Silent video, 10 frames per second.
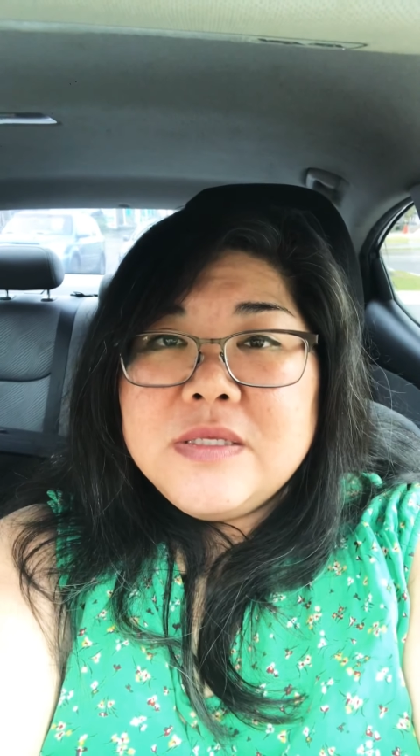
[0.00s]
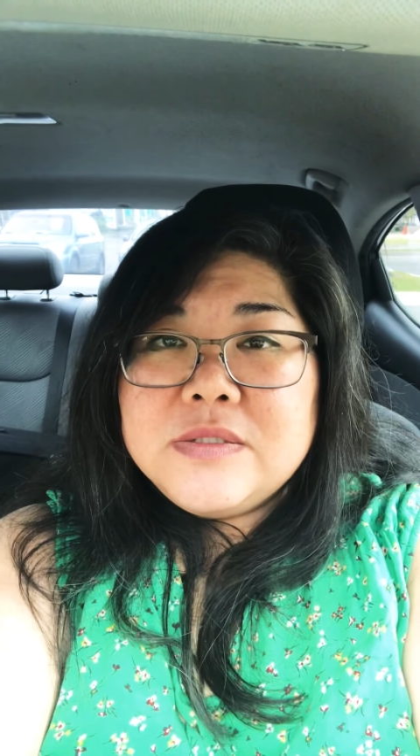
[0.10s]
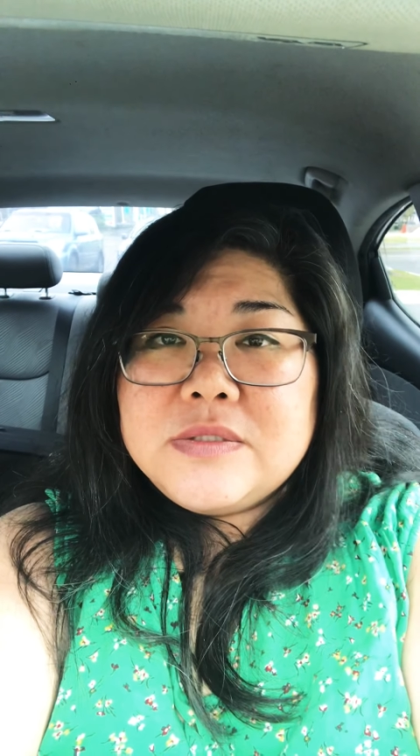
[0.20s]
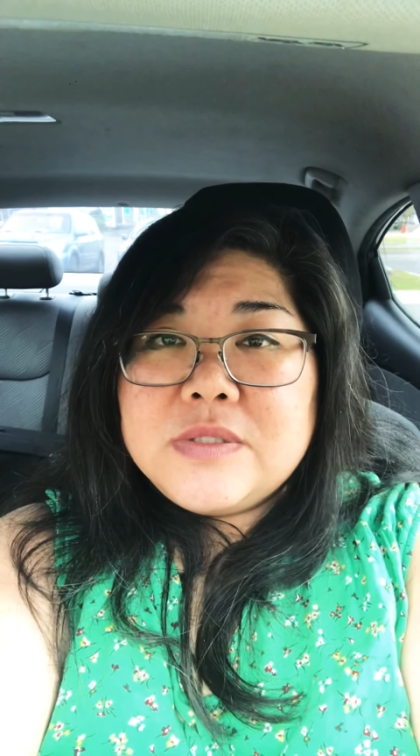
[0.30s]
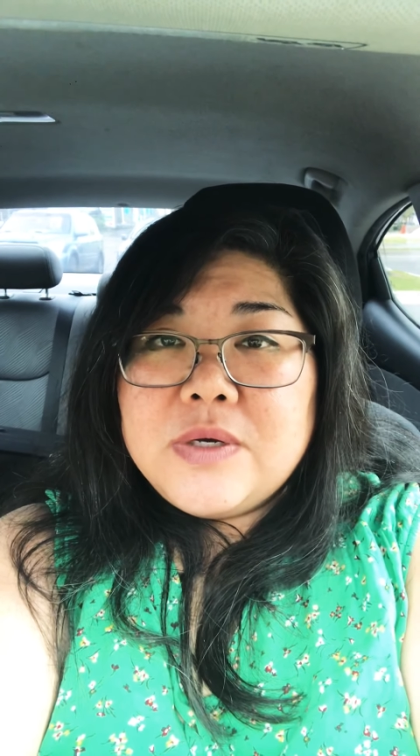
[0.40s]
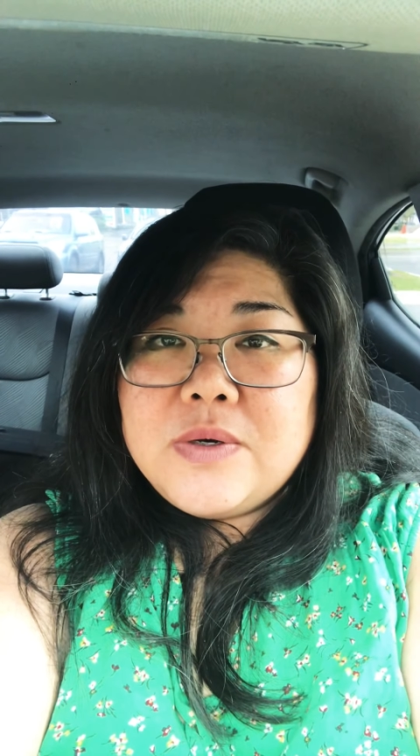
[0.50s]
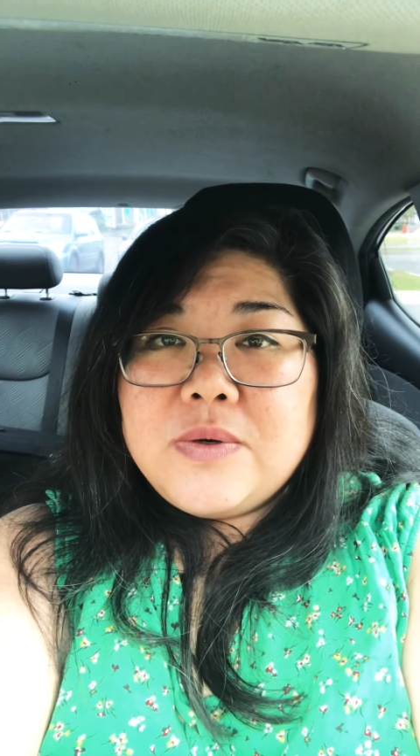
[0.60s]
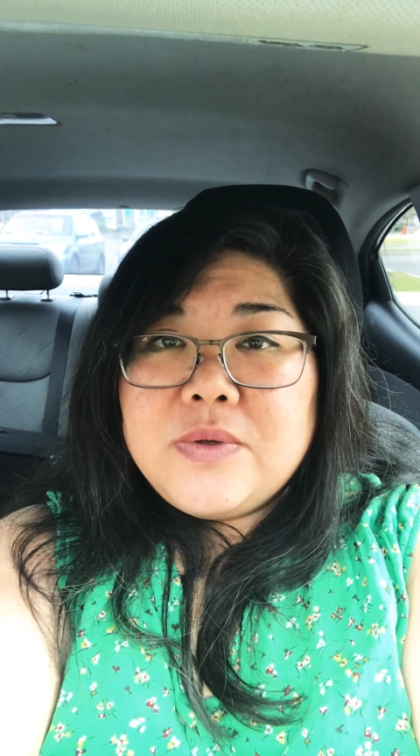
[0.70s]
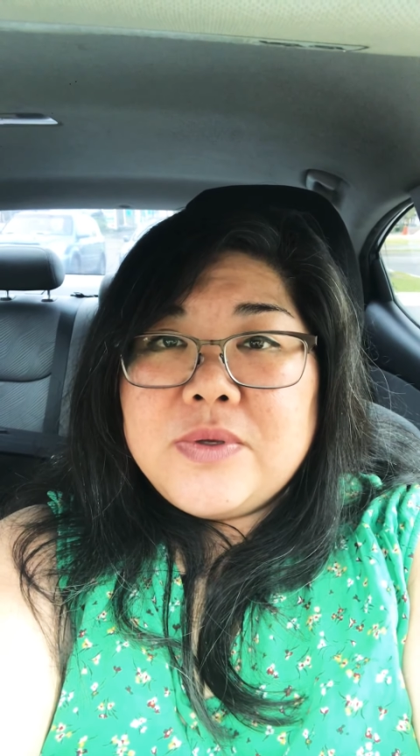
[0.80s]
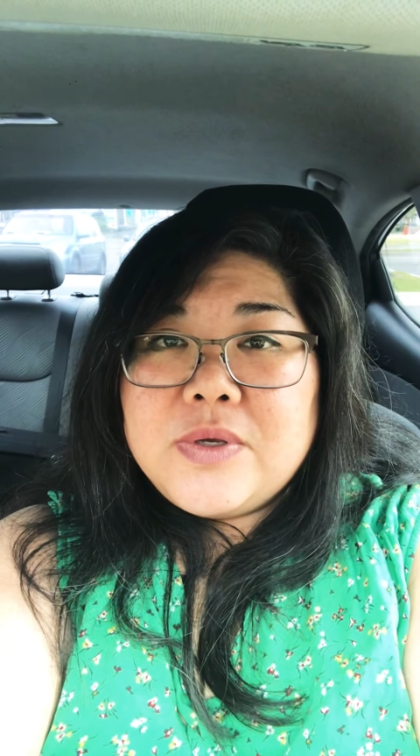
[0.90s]

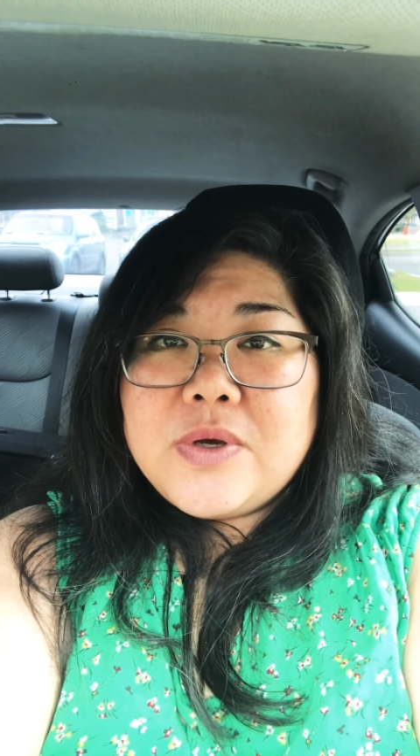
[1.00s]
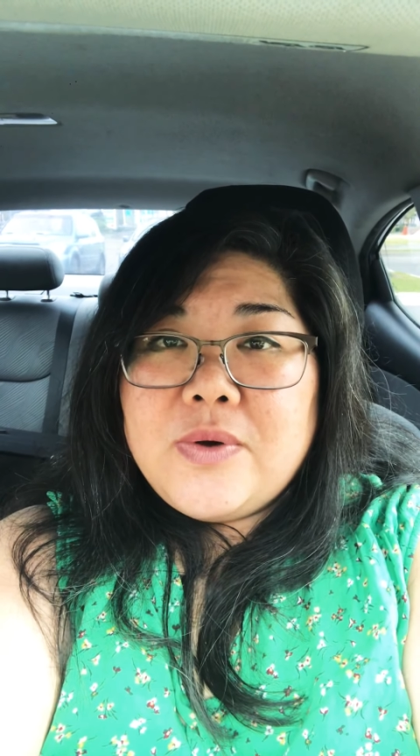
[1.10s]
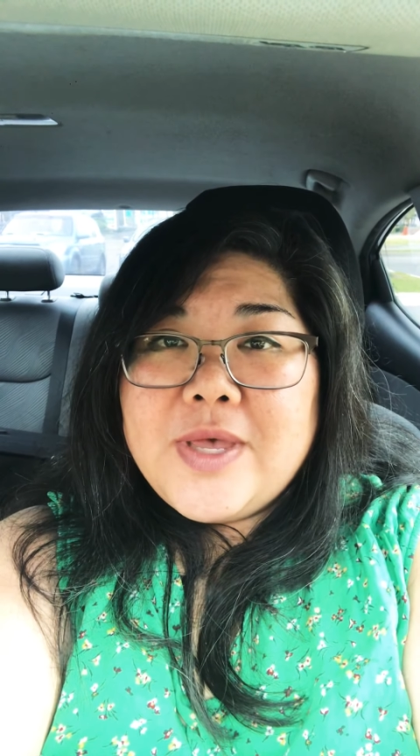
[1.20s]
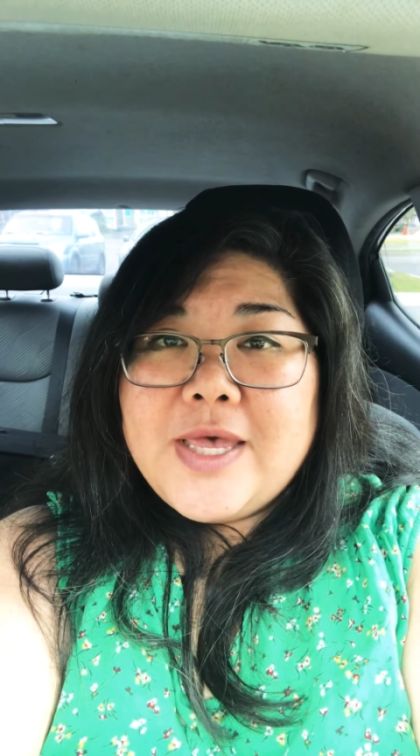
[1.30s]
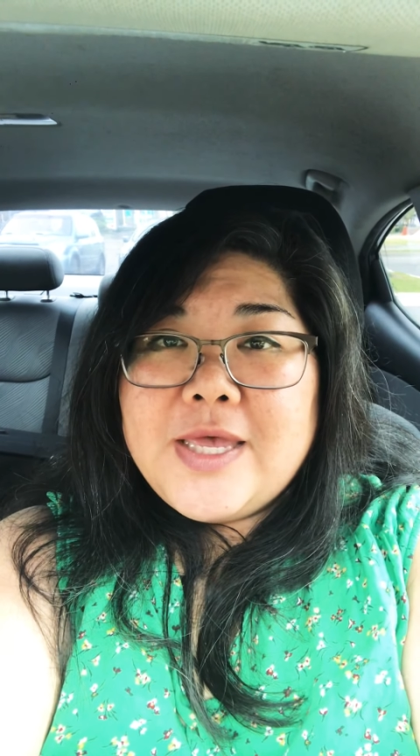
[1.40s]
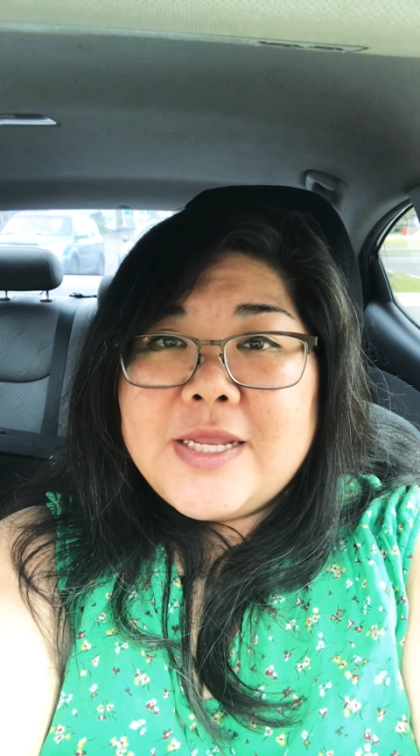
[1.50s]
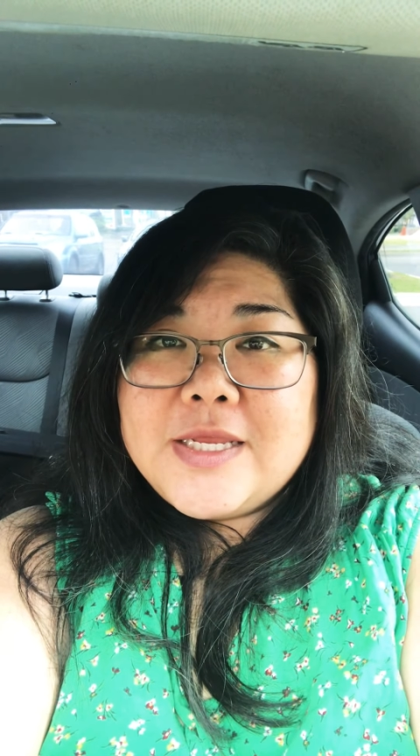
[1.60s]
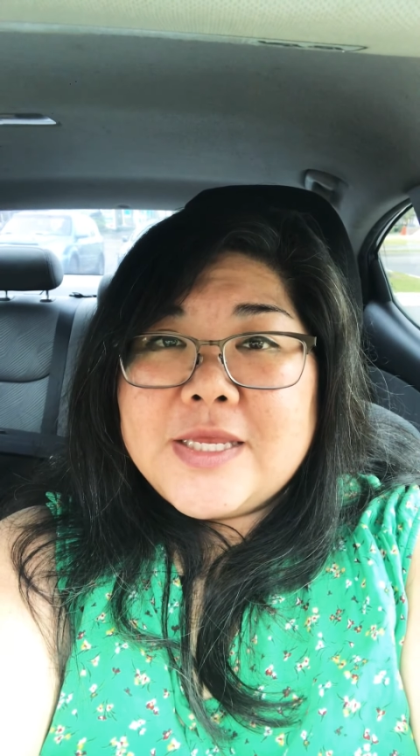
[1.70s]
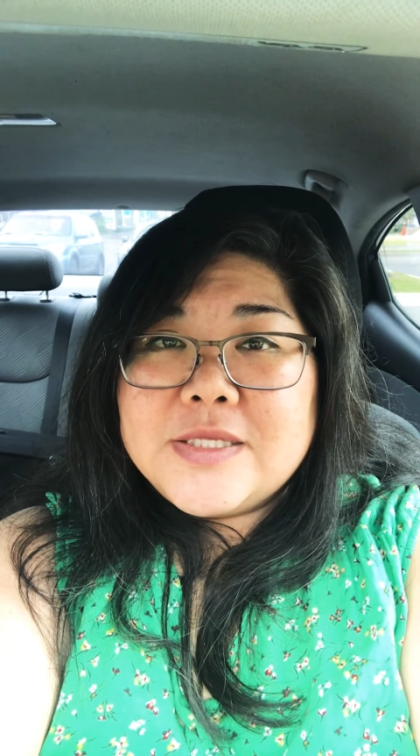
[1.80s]
so you can go ahead and